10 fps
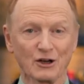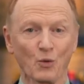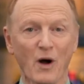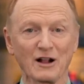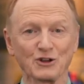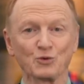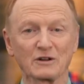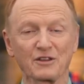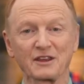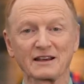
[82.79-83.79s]
While you
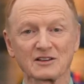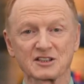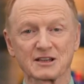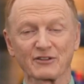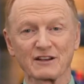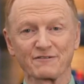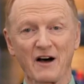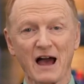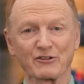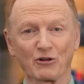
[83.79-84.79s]
wouldn't think a
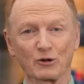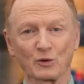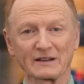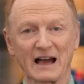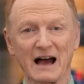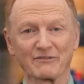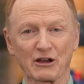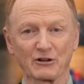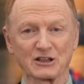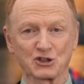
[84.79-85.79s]
75-year-old would carve
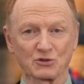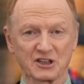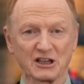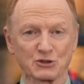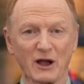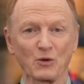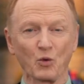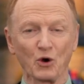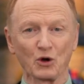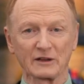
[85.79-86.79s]
their initials into a
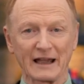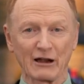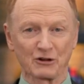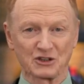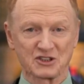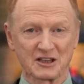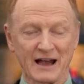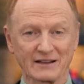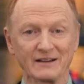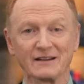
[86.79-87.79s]
World Heritage
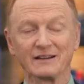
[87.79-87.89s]
Site,